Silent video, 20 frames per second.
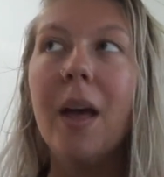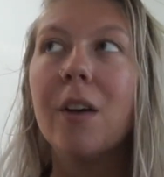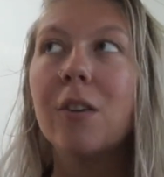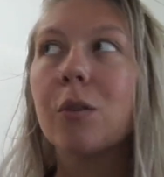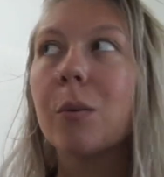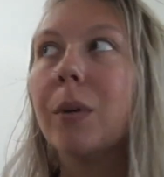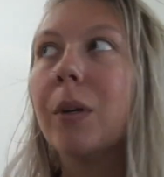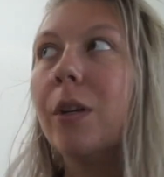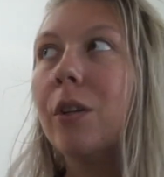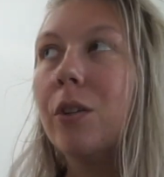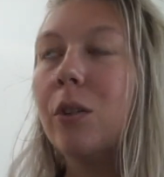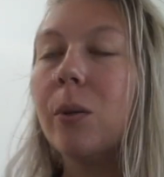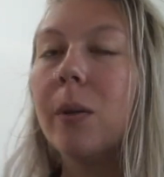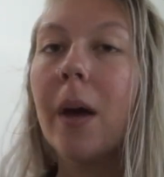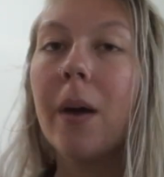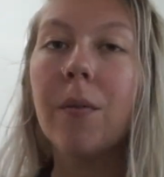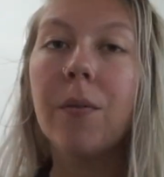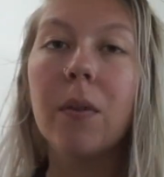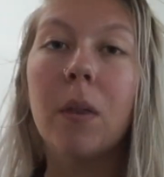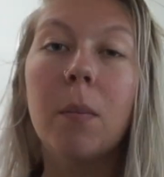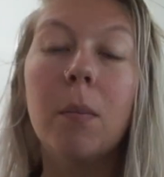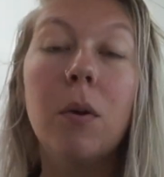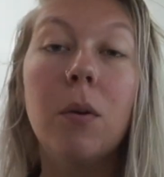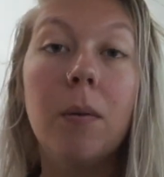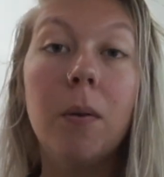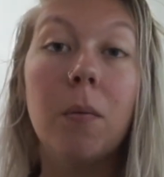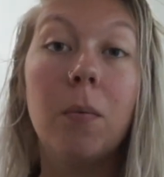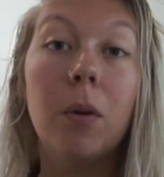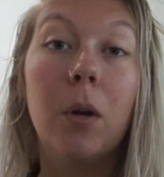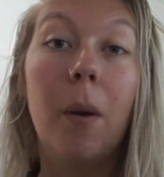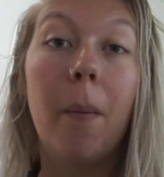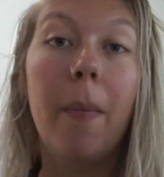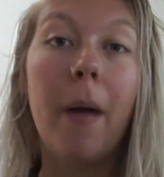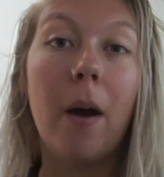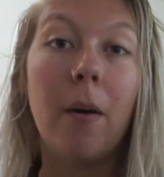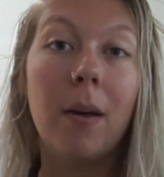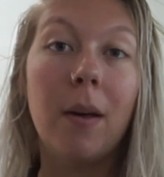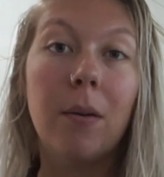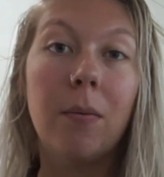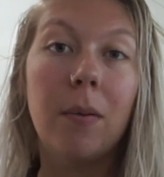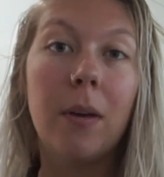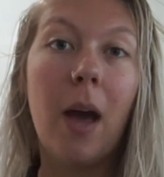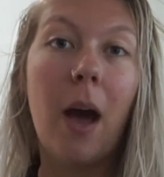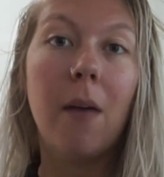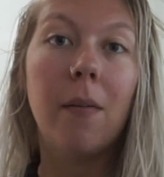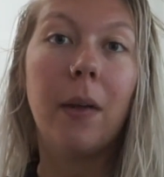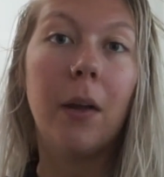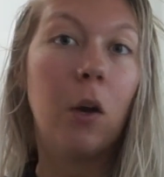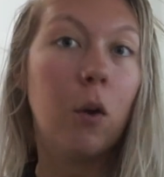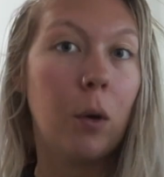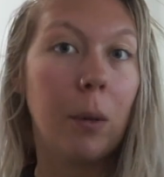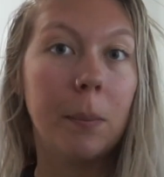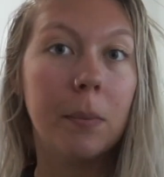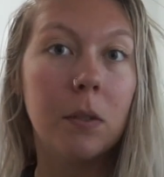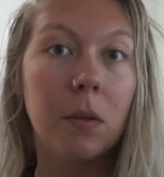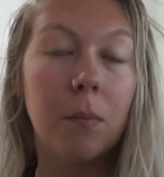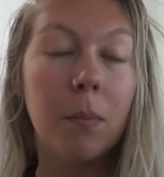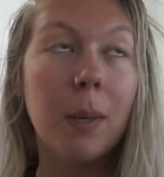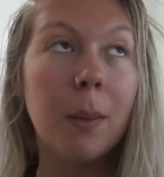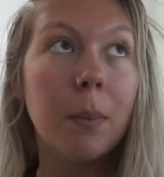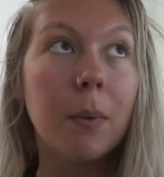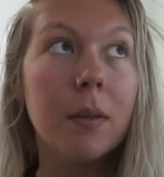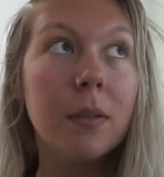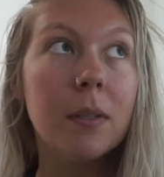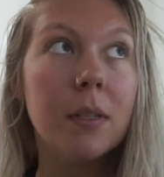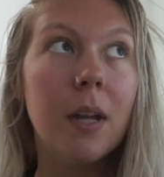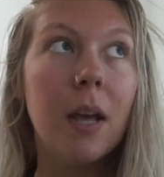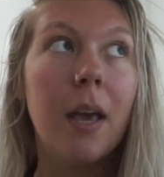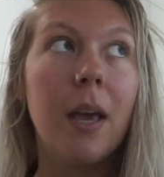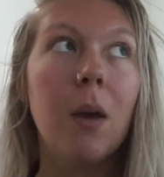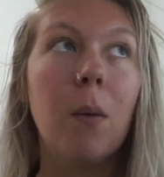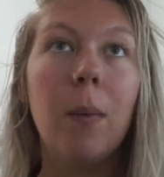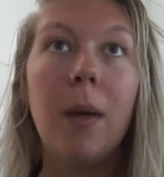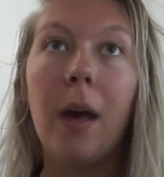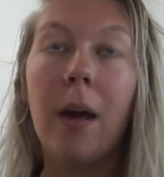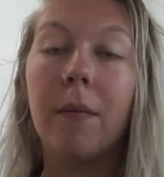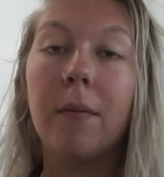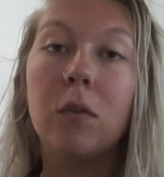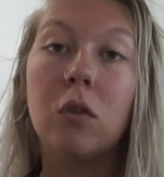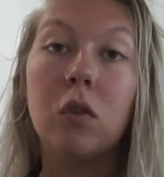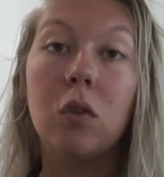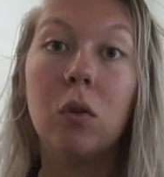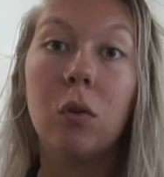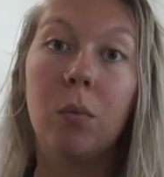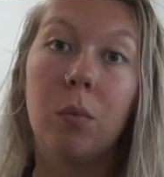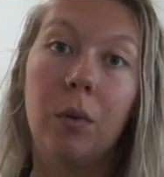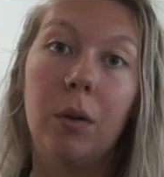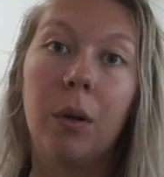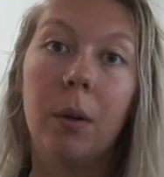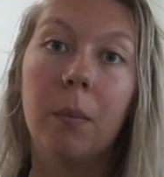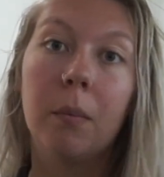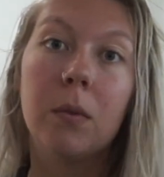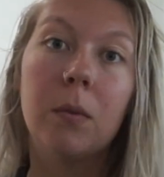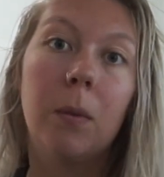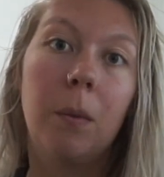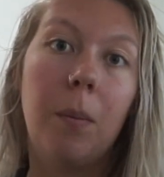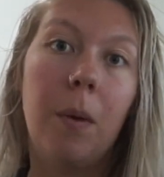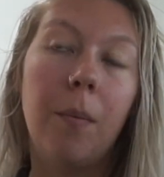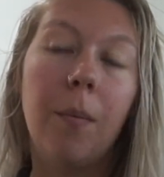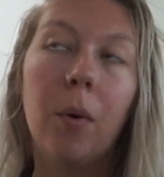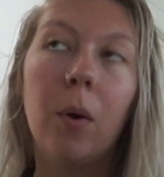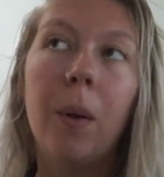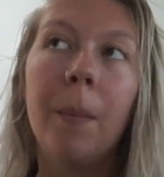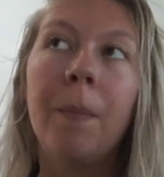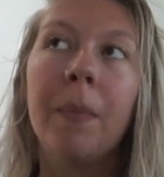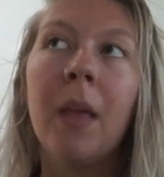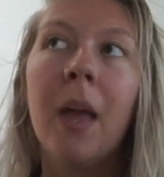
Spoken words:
So we're gonna do that for the movie room. That way if we have like groups of people staying, we have 2 rooms for people.